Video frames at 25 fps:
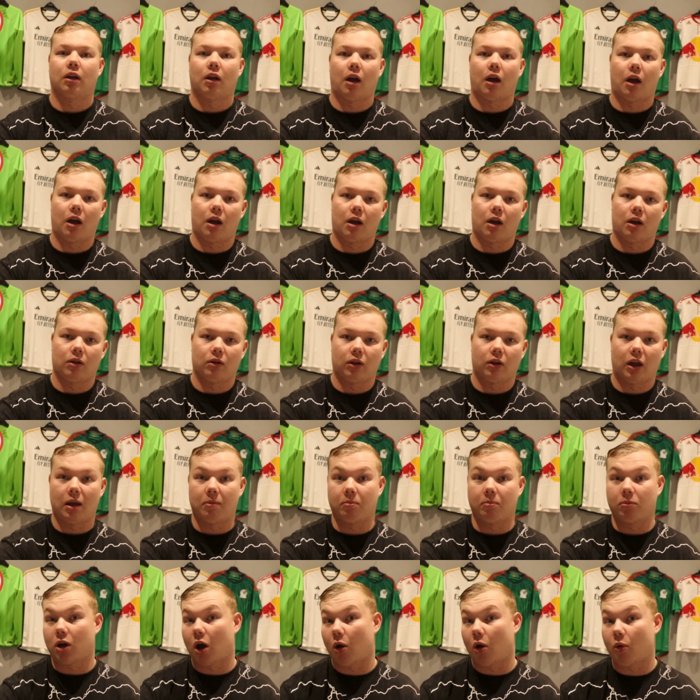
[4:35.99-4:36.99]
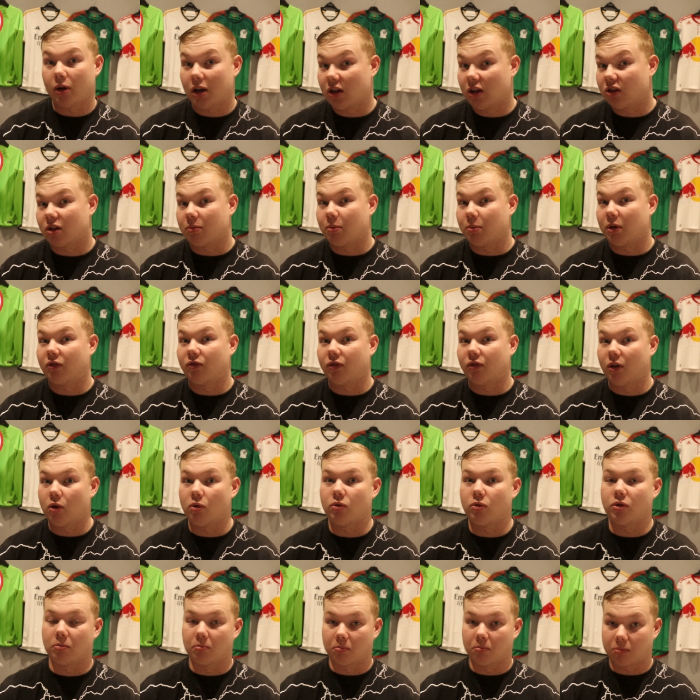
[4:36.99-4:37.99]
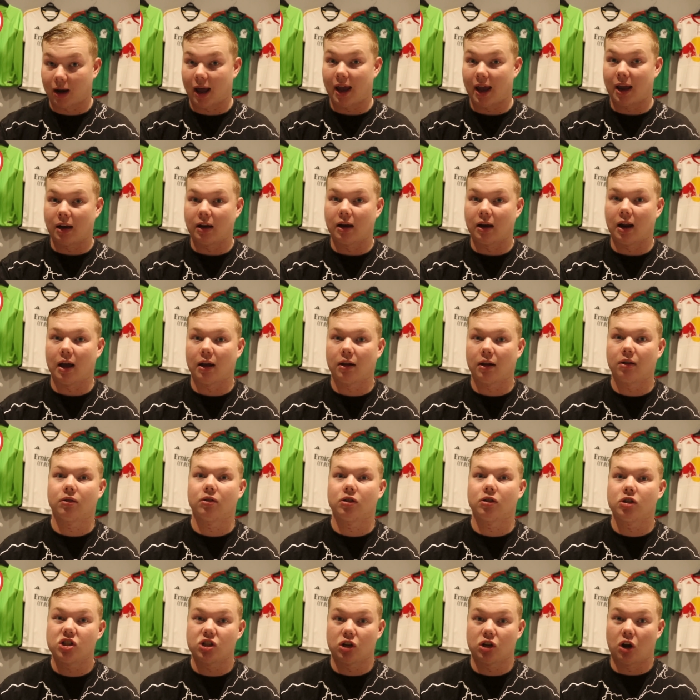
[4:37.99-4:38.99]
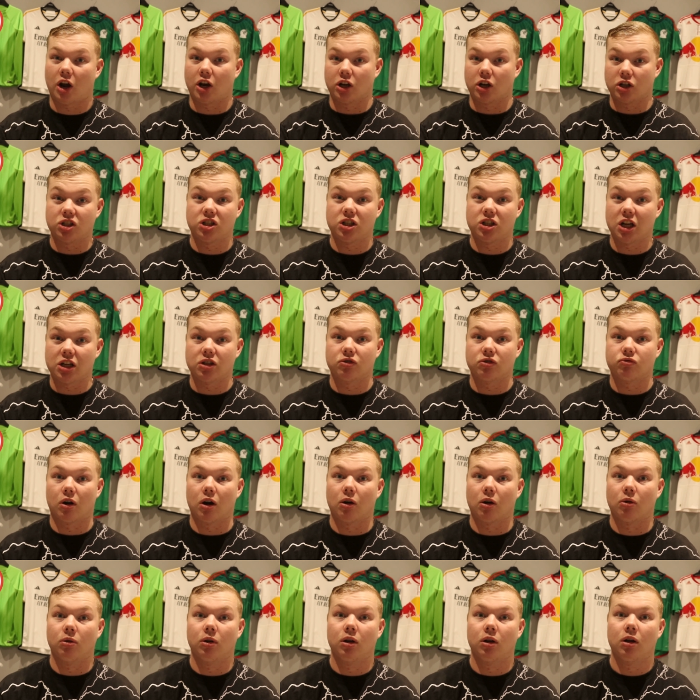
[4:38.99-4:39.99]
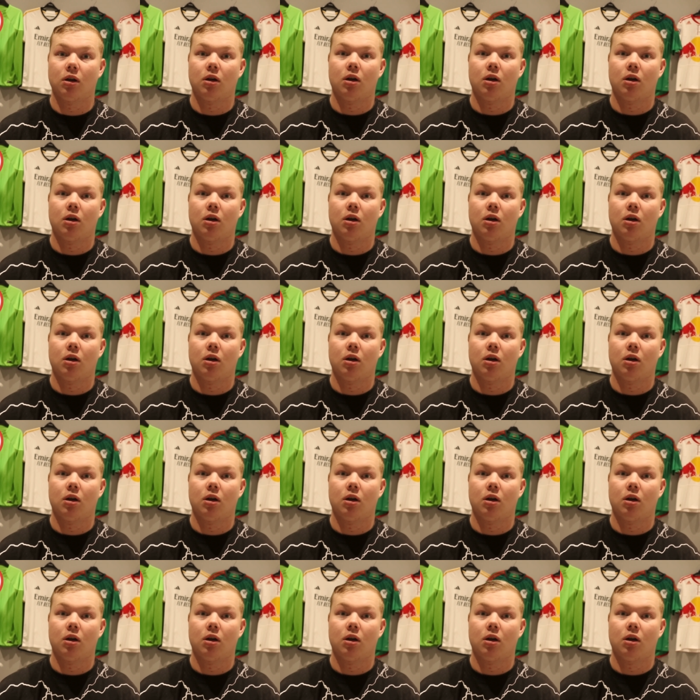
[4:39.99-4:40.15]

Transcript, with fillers: uh, him going into midfield and playing that kind of six role.